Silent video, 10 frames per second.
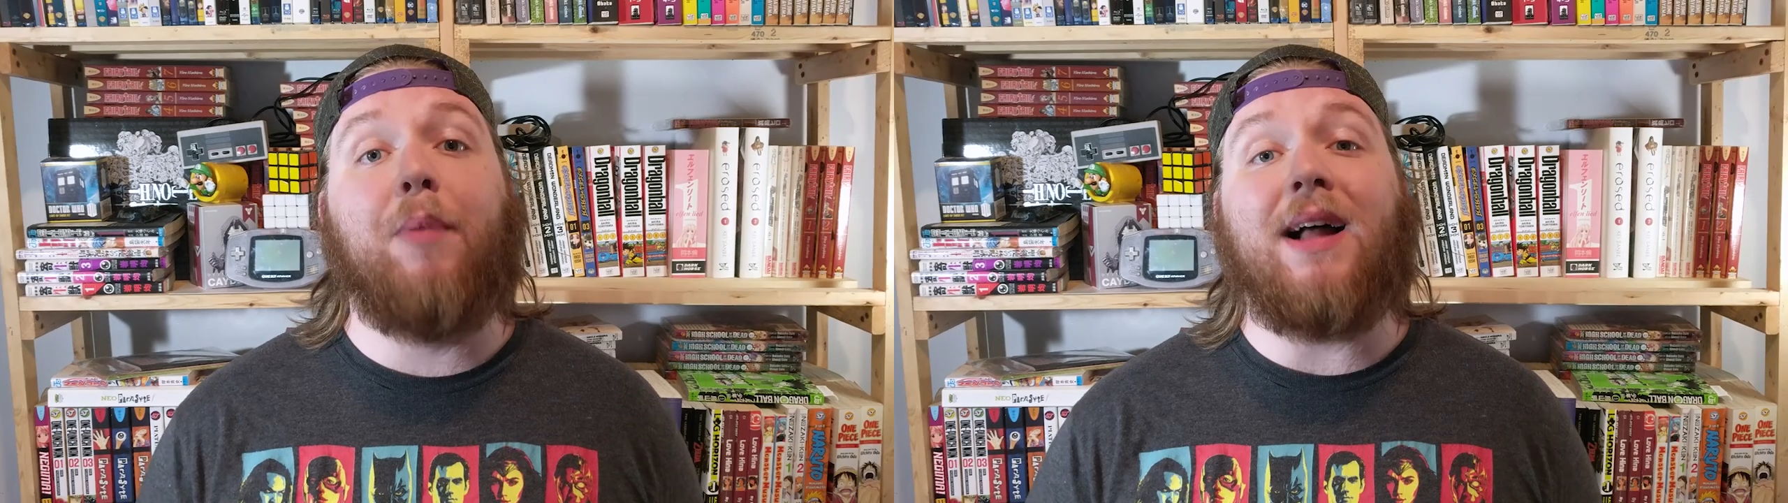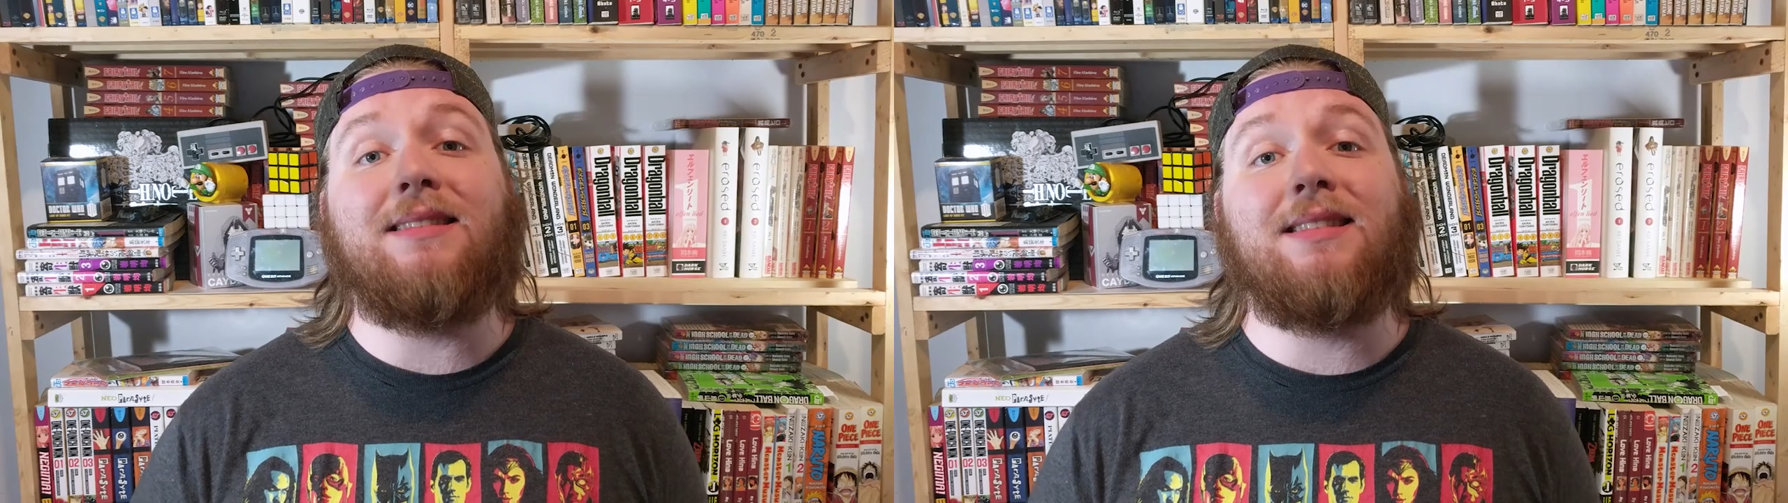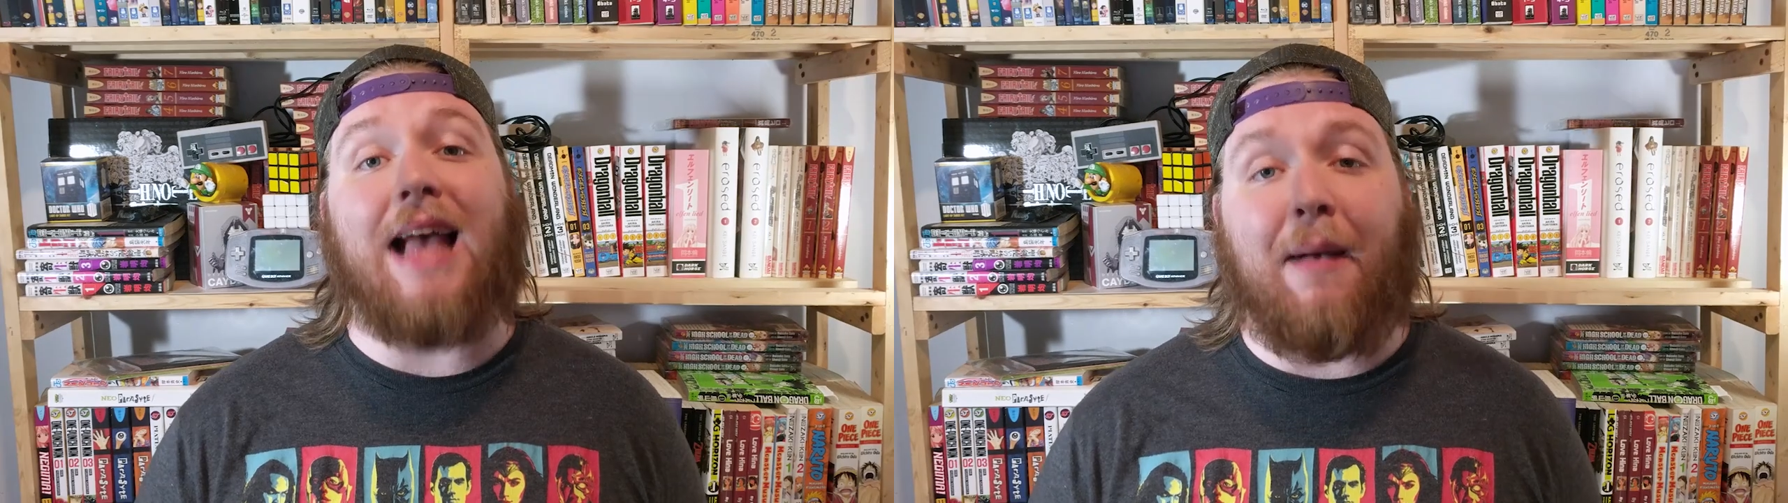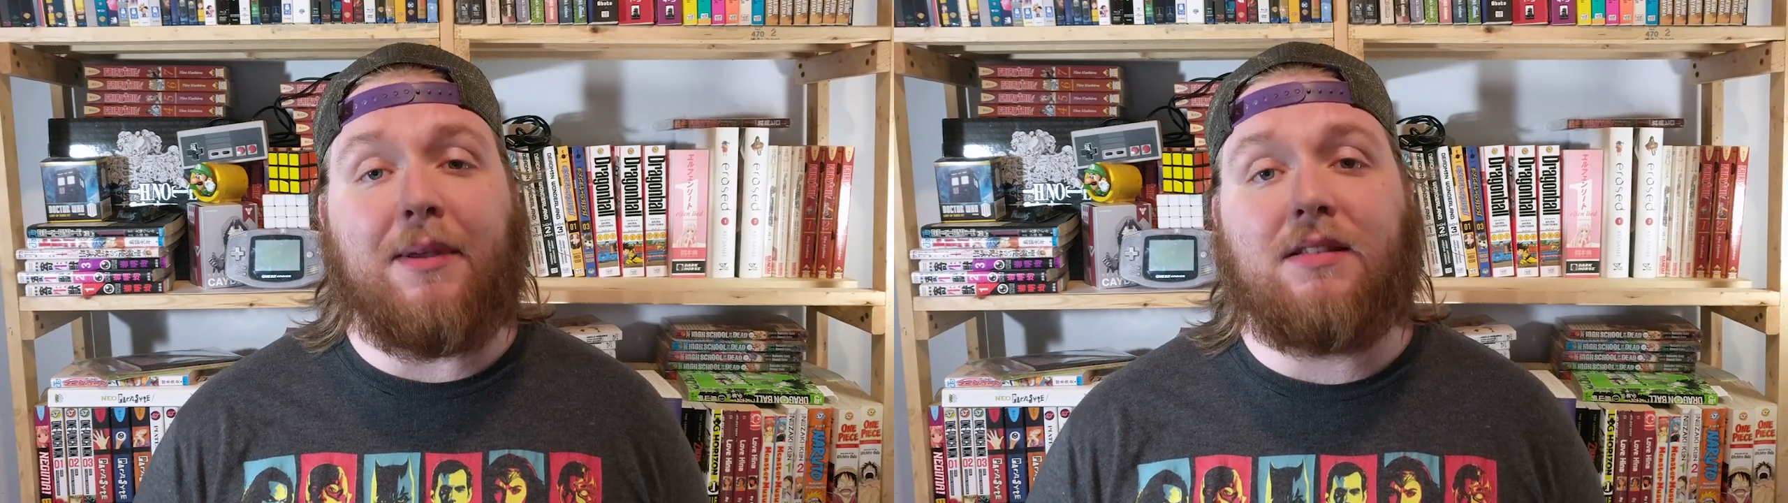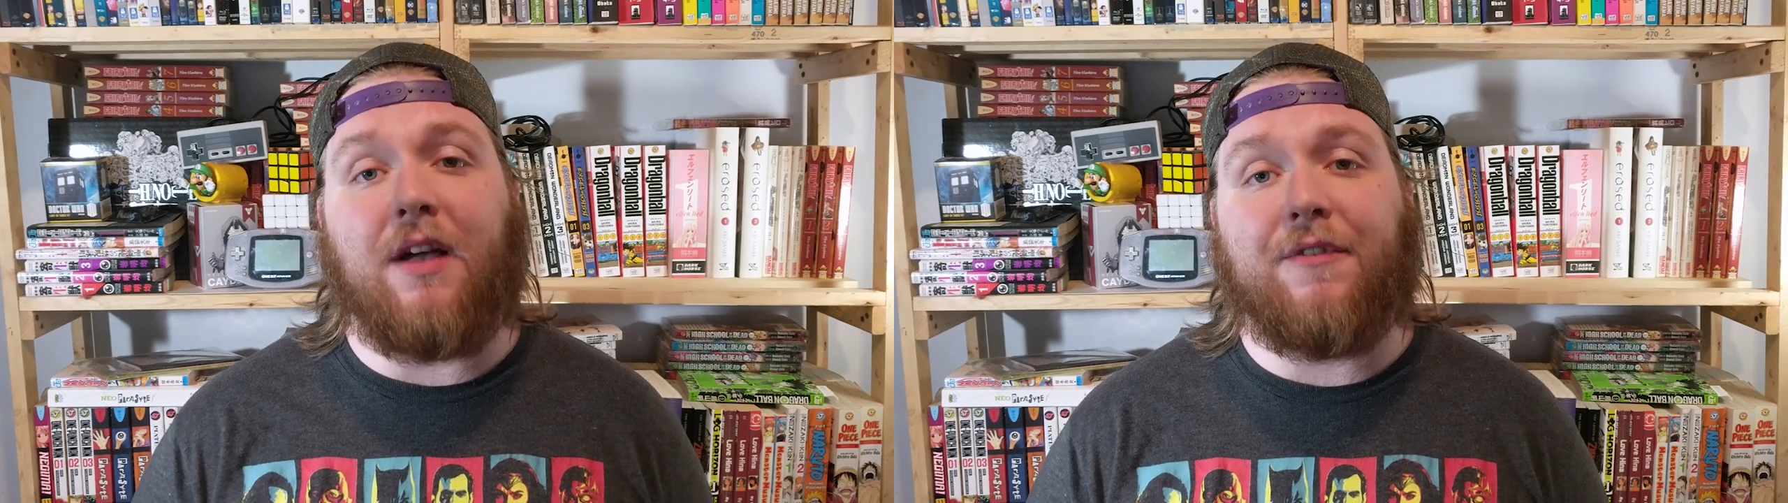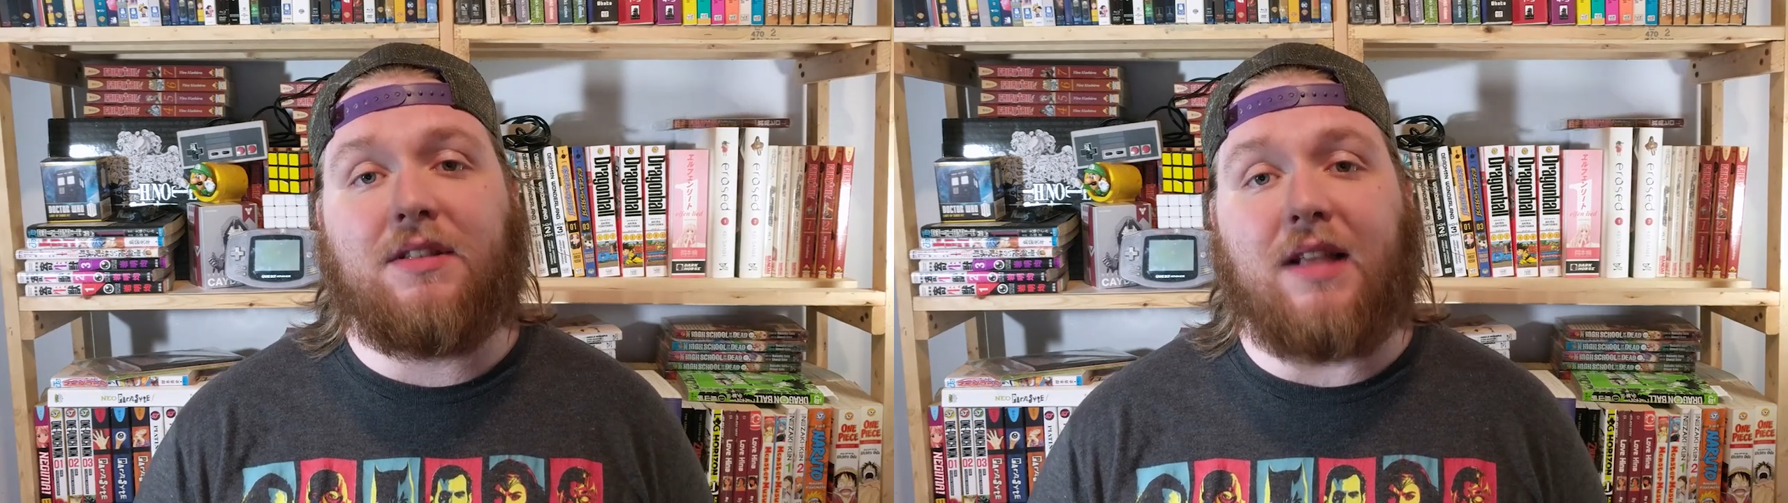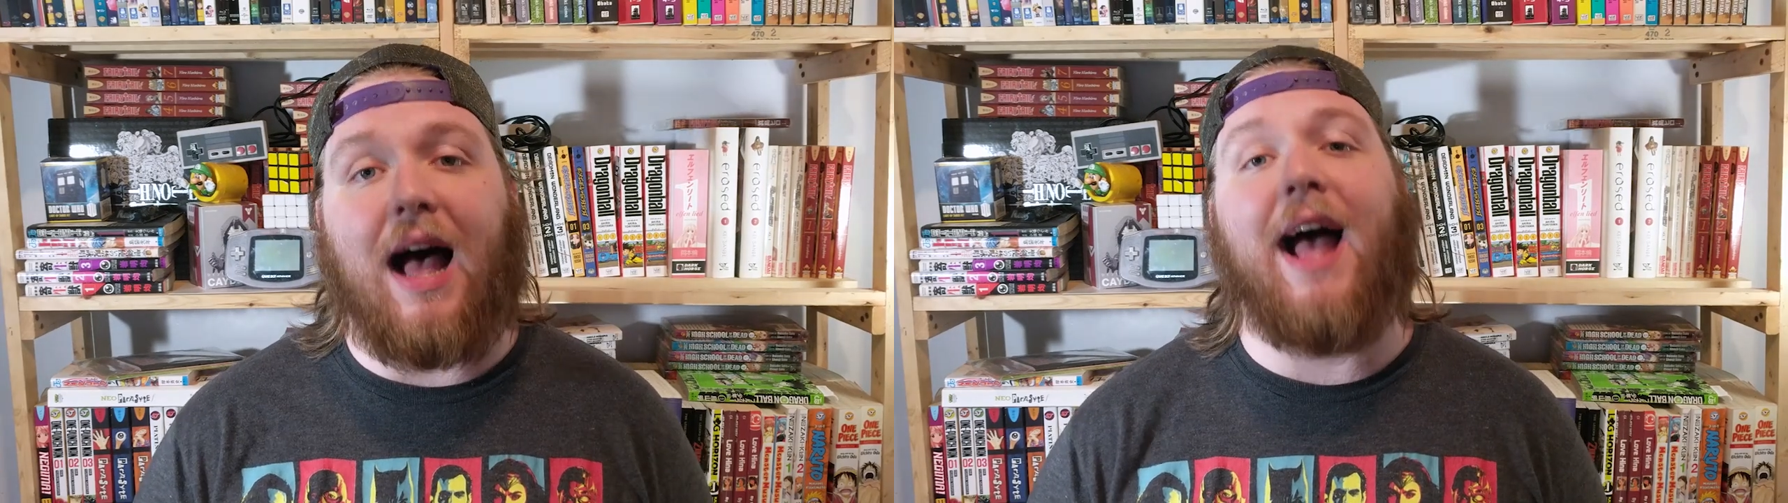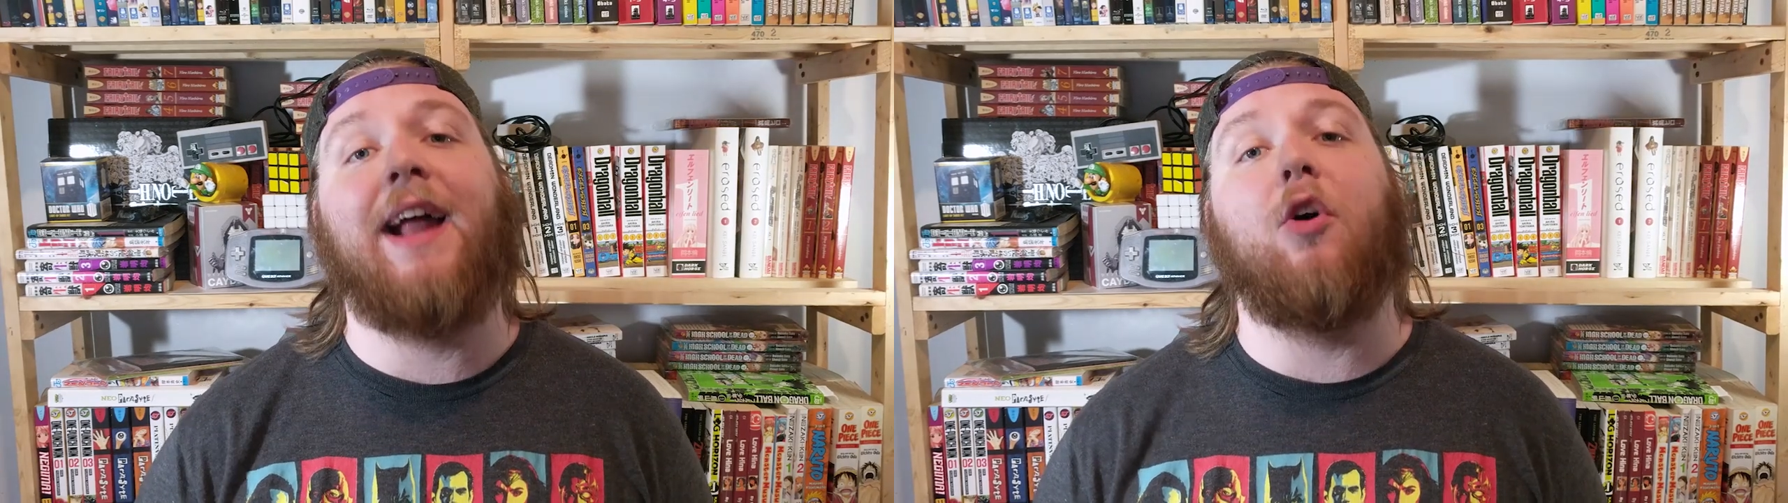But sappy stuff
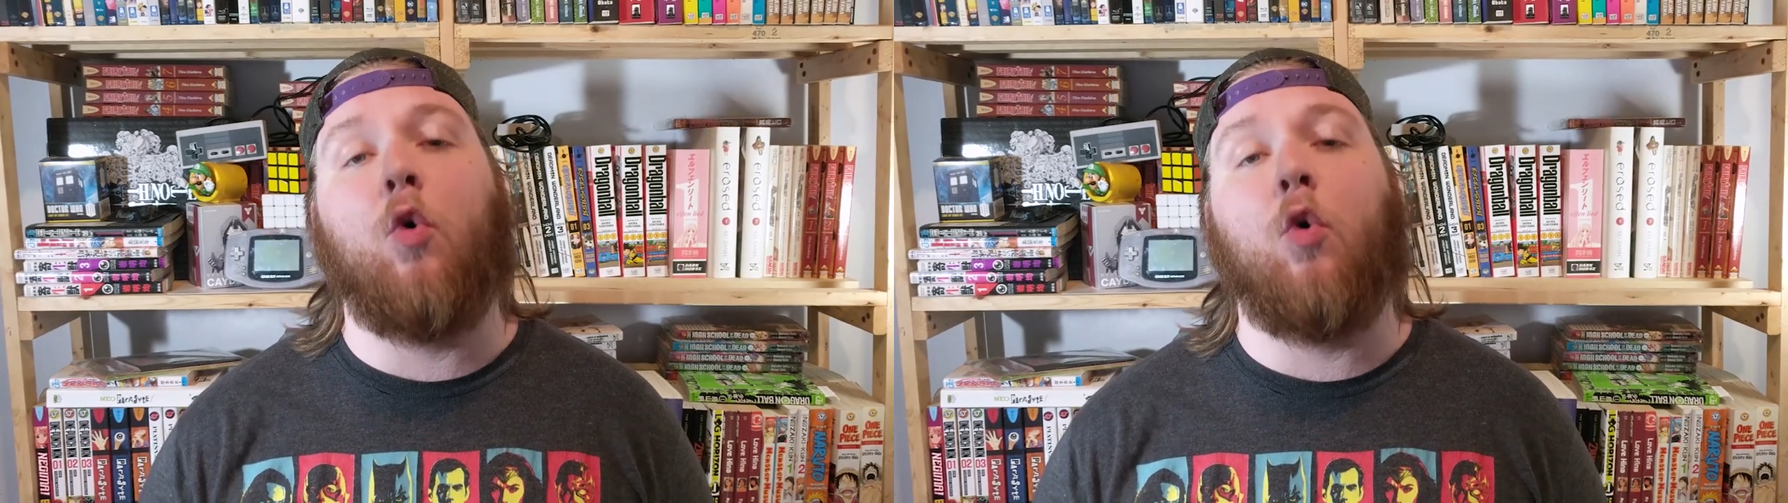aside,